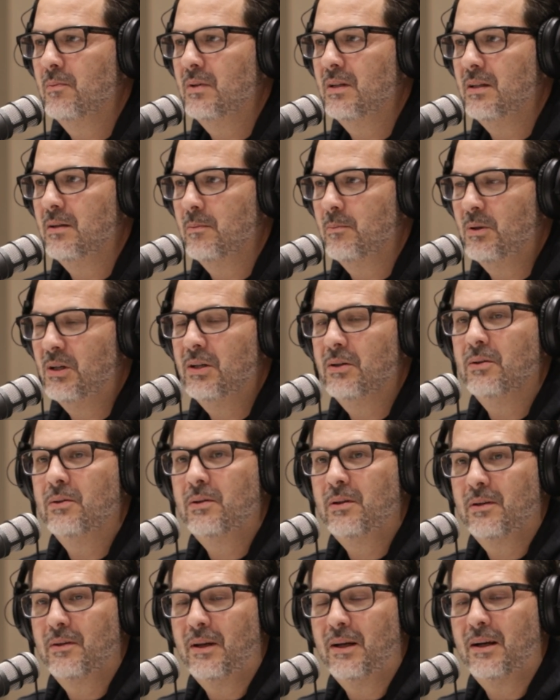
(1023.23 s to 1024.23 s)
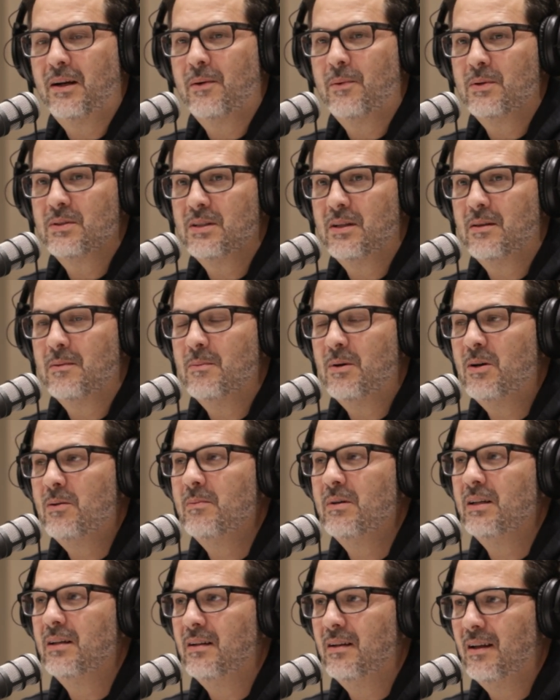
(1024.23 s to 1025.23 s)
when you're broke, like I was at the
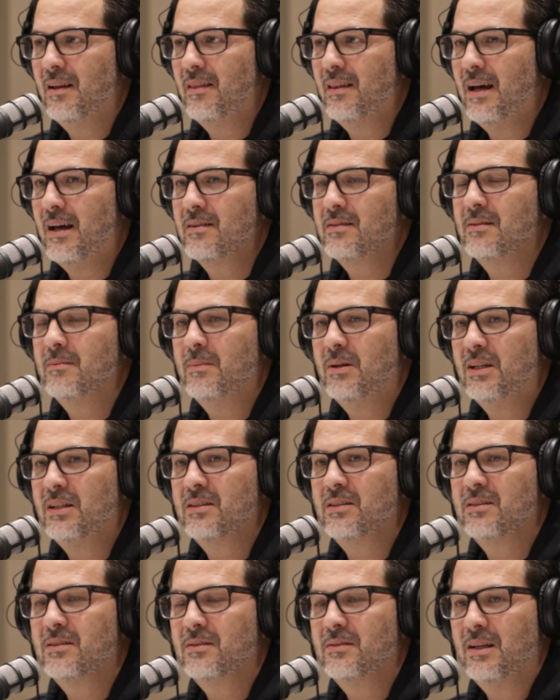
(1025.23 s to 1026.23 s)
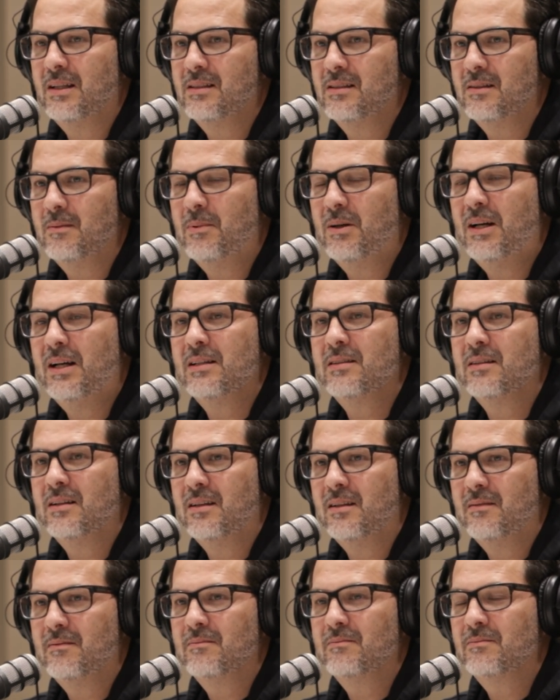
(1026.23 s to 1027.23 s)
moment, $1,000 as a deposit
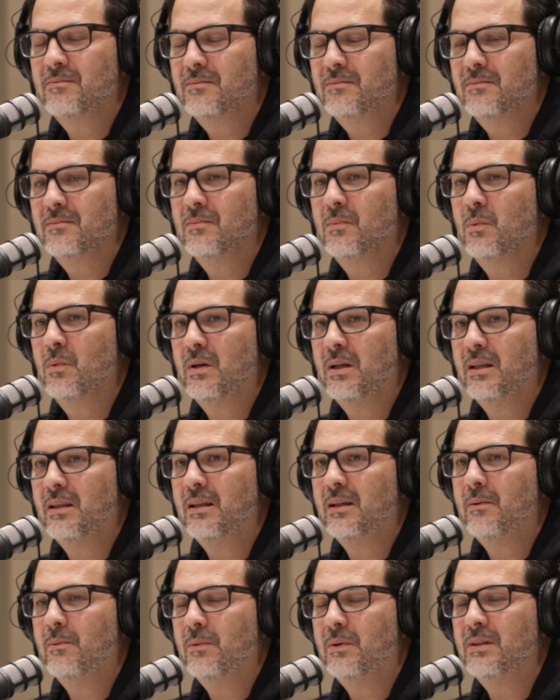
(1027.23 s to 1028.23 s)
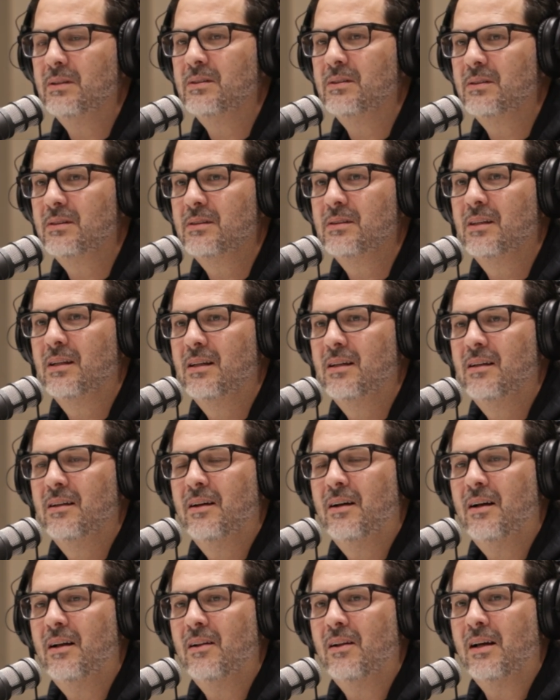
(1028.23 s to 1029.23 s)
really was
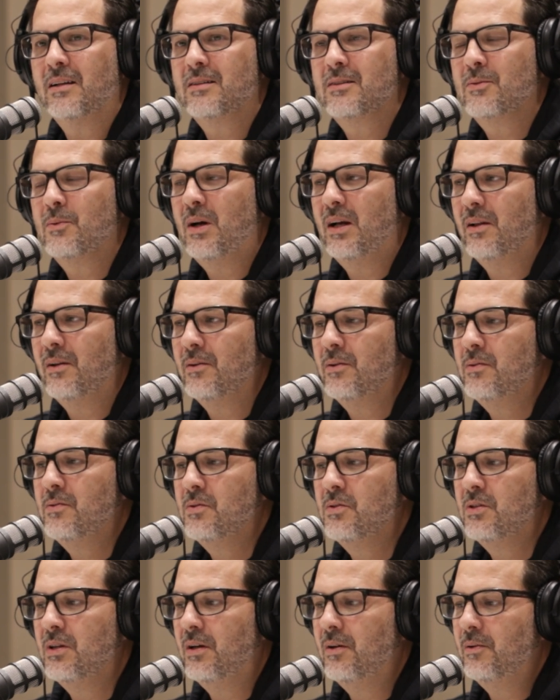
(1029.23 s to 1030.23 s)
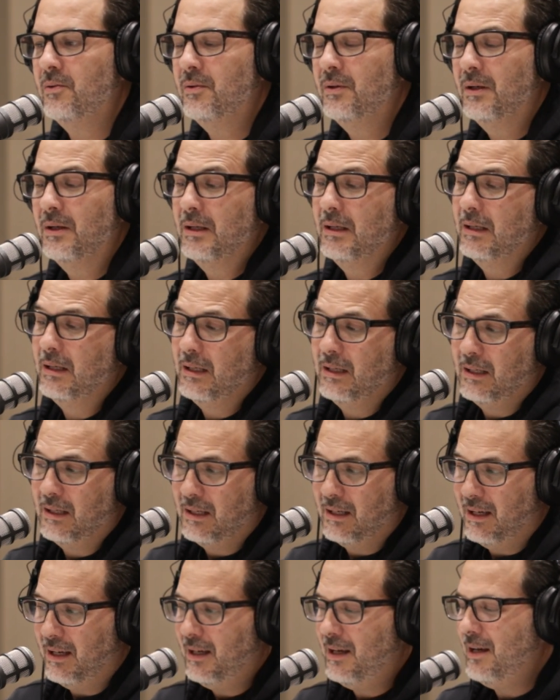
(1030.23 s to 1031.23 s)
a lot to swallow. So
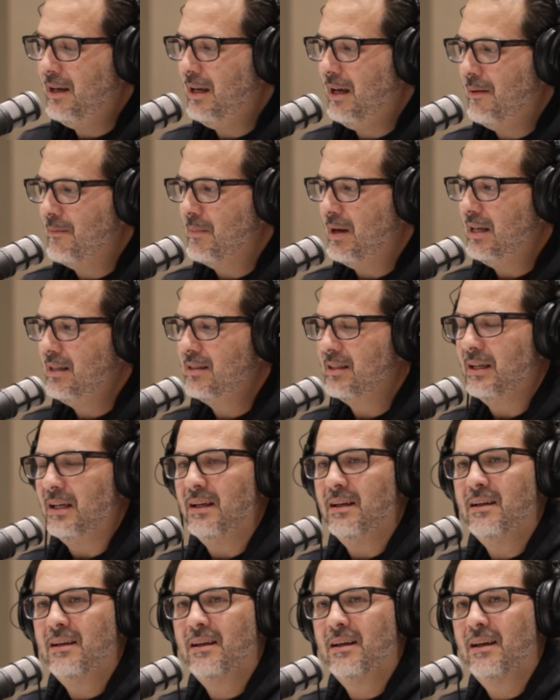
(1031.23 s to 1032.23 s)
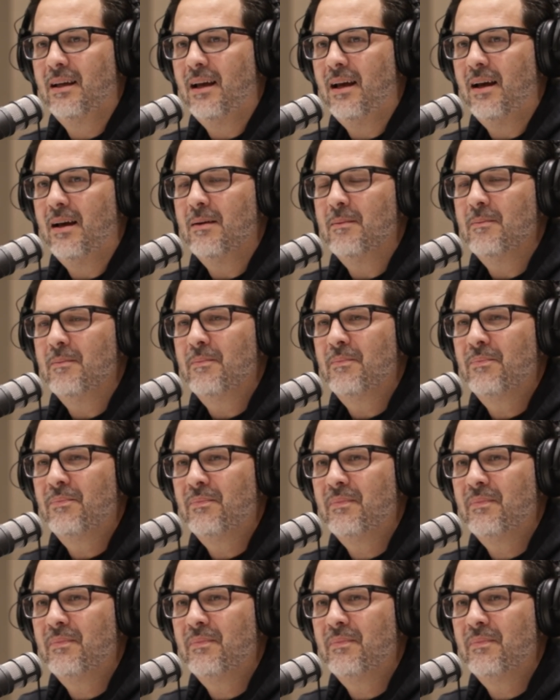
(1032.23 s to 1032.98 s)
it can get messy. I